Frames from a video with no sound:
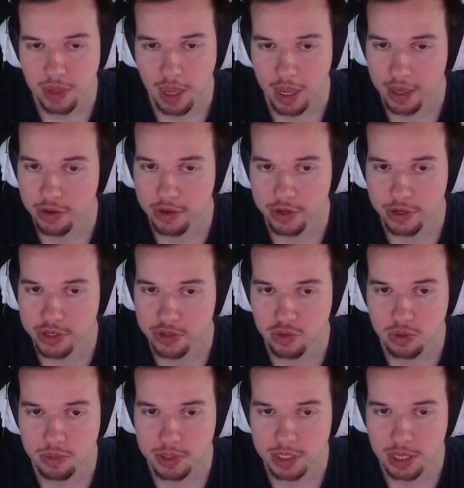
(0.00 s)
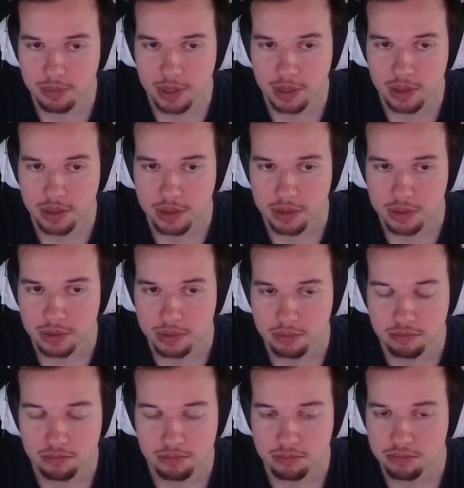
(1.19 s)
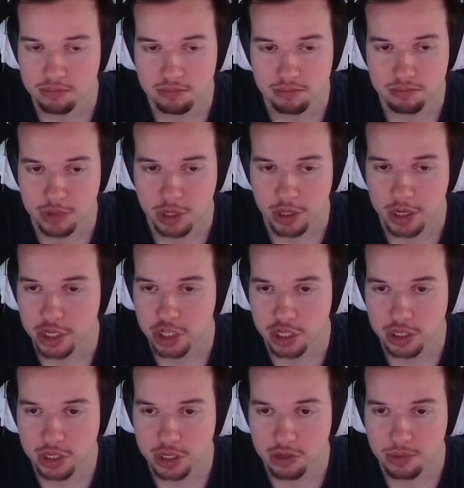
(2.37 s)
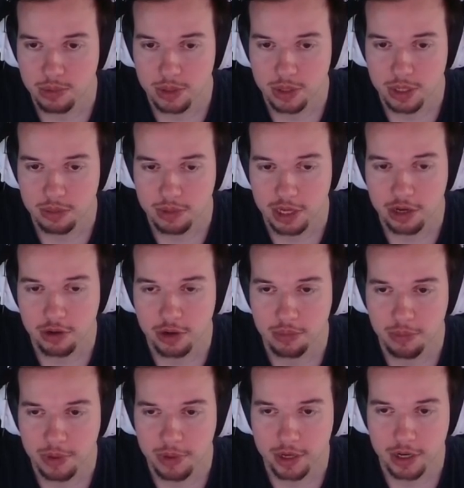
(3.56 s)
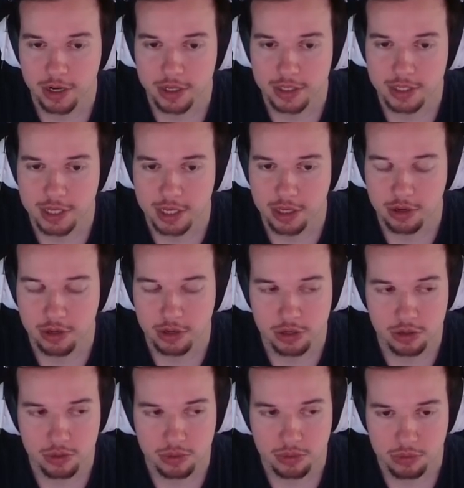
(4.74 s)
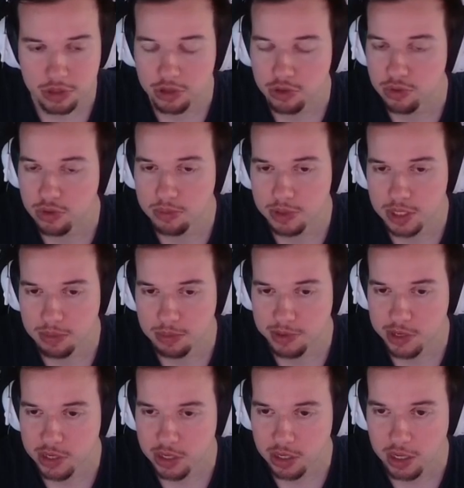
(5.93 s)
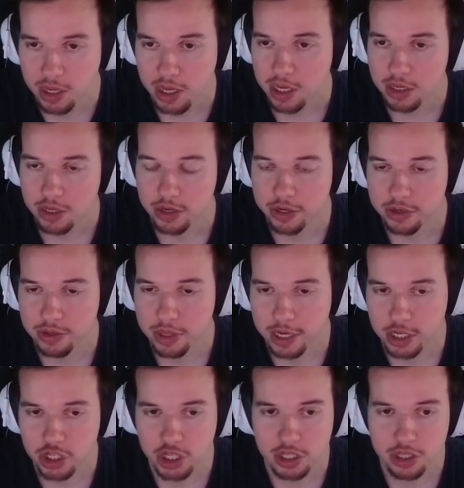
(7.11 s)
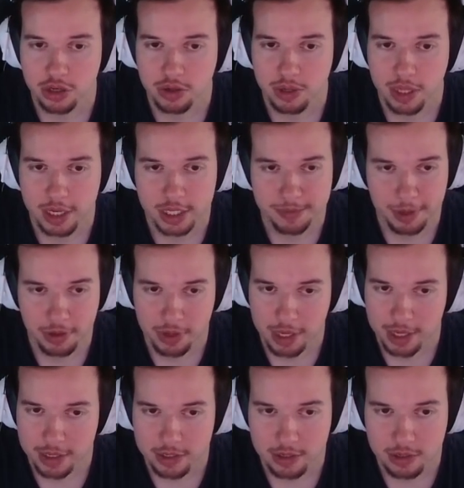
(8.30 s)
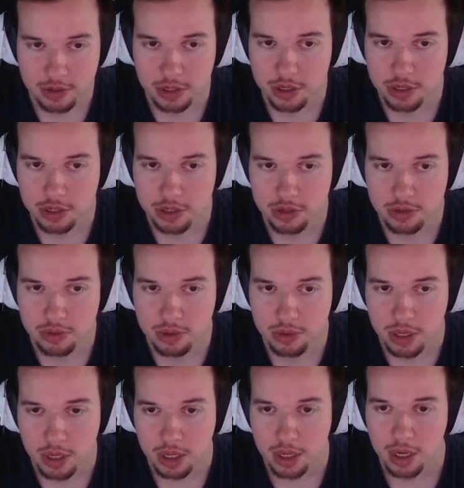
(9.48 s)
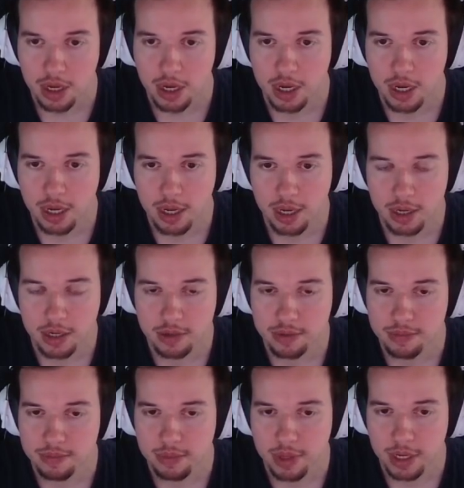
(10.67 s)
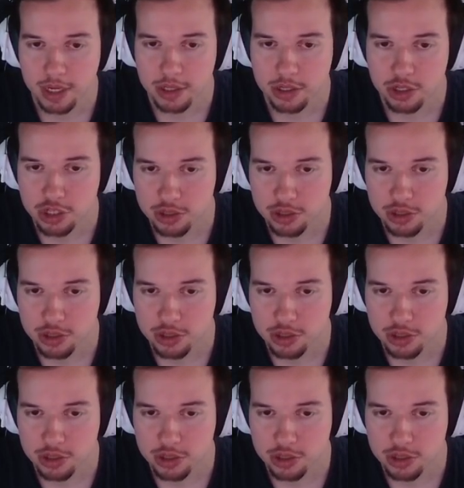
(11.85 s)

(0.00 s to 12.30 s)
Yeah, you can just normal summon, like a Jinzo, or later on when we get cards that say you can do 2 normal summons per turn. You can do like a Jinzo and like a Spell Canceller, or you can do, I don't know, like